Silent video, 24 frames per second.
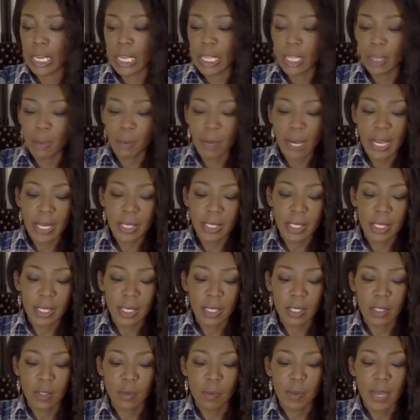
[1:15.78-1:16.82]
The
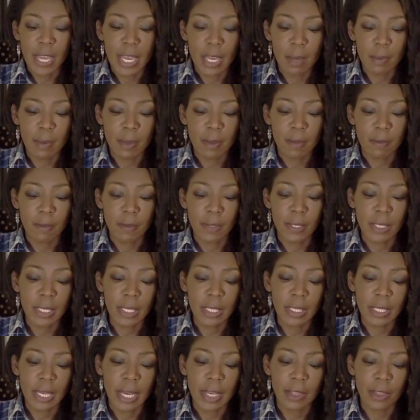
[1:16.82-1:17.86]
Pisces may be feeling
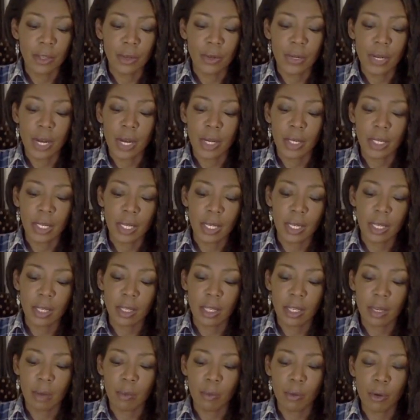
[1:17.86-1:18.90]
like they're not getting
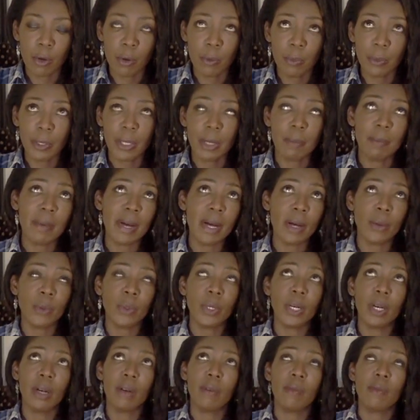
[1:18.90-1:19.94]
the appropriate
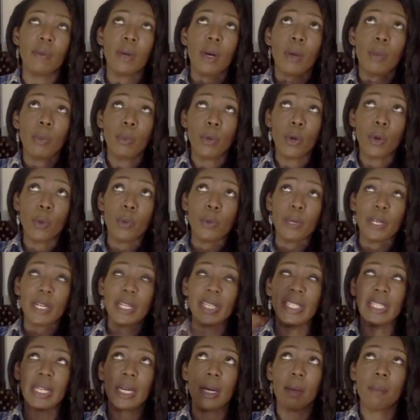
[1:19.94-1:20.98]

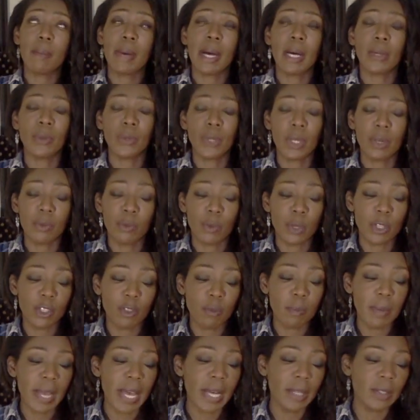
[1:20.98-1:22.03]
amount of
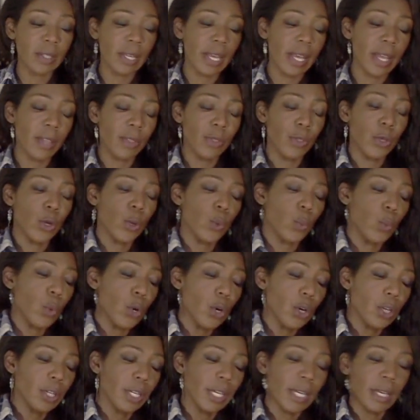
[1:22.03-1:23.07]
respect in their
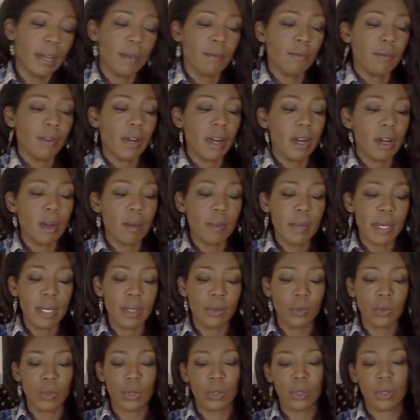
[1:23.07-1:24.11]
work
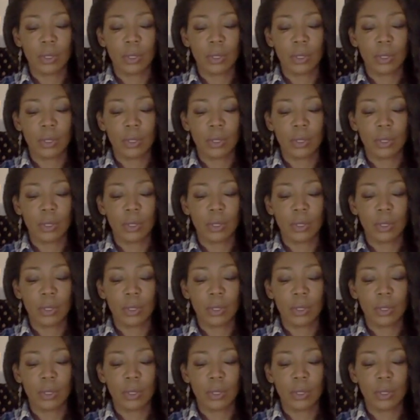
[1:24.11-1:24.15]
environment,